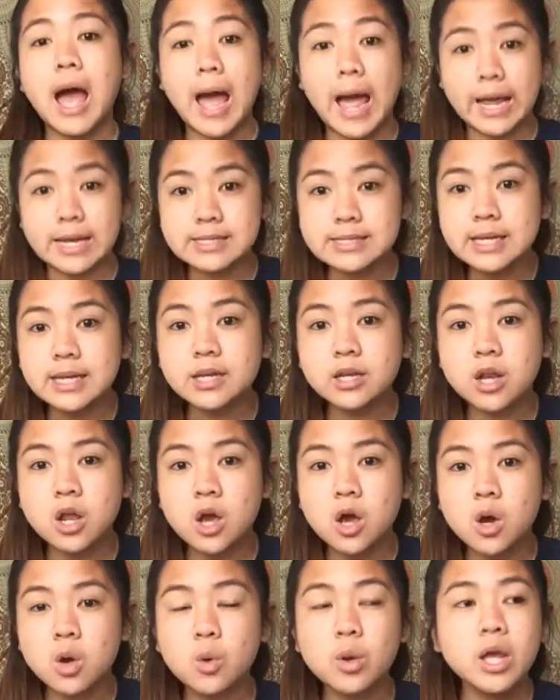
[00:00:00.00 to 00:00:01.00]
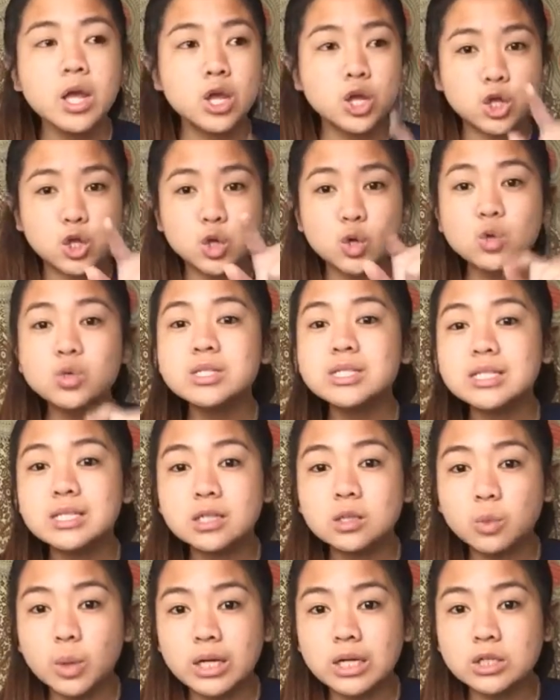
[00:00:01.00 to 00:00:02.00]
I said no. You
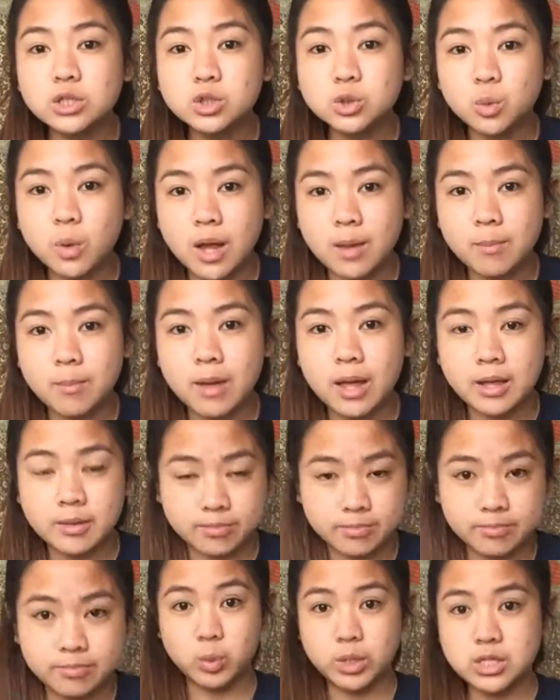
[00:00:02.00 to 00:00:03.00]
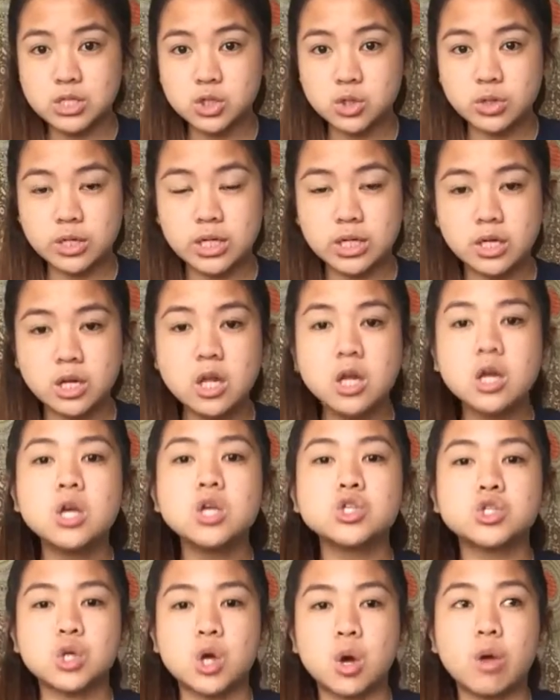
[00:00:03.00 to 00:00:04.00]
still wanted to wipe my windscreen,
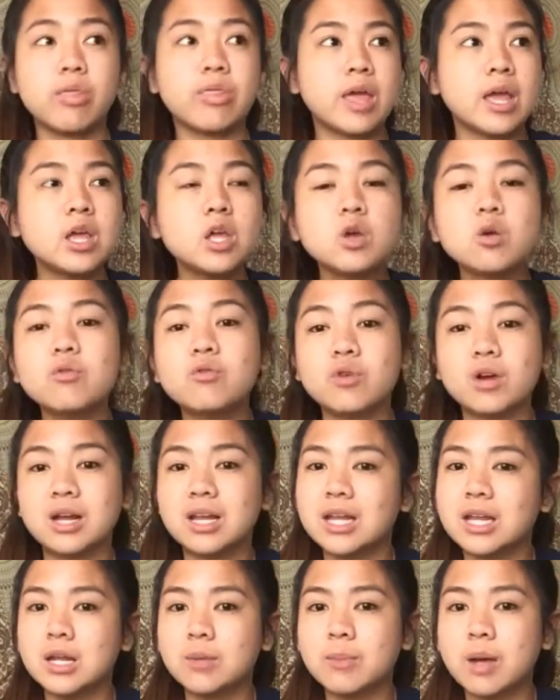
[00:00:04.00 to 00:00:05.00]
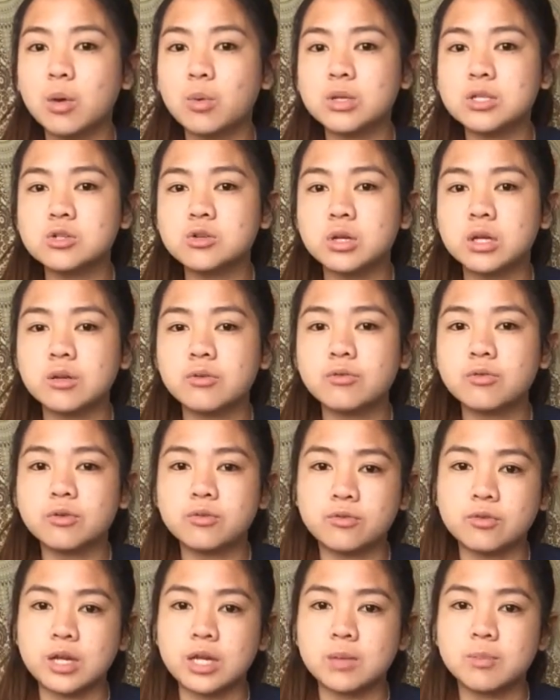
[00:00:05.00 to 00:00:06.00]
so thank you for cleaning my windscreen for
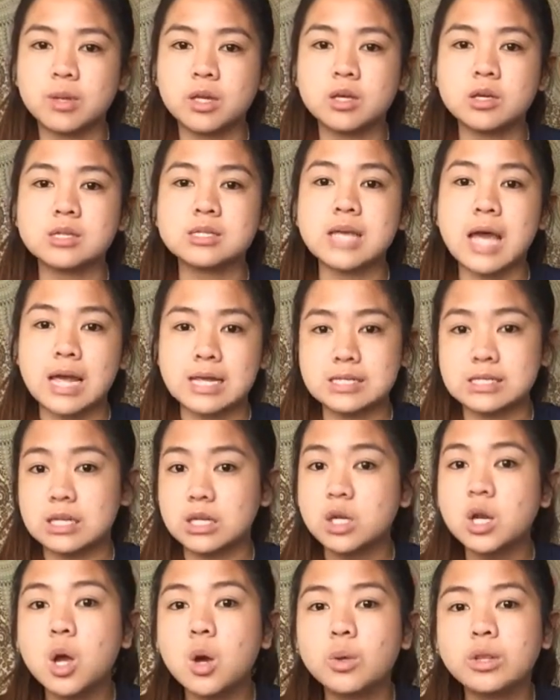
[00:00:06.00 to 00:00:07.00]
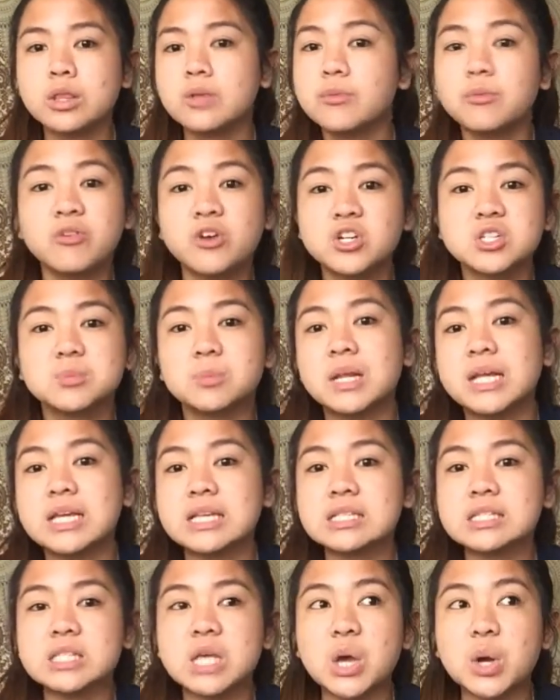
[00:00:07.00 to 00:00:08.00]
free, because I said no in the first
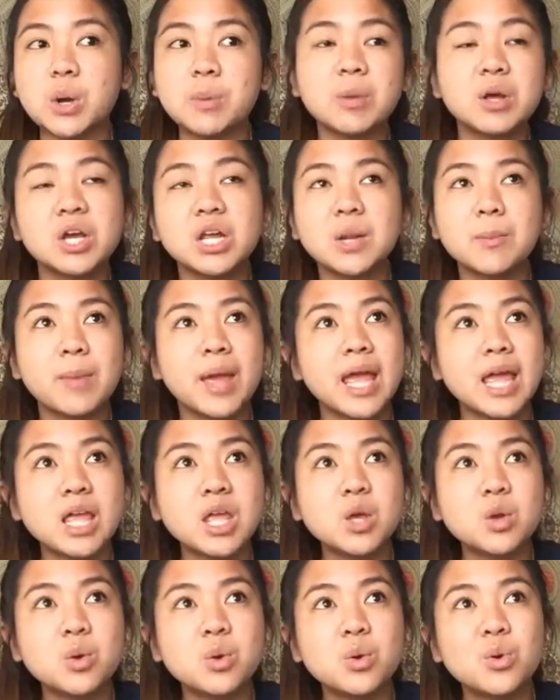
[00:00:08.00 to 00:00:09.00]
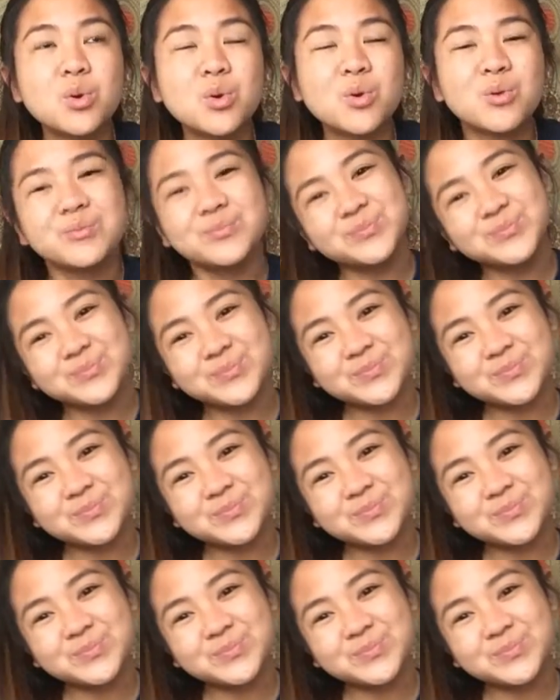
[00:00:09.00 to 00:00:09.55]
place, so I'm not gonna pay you.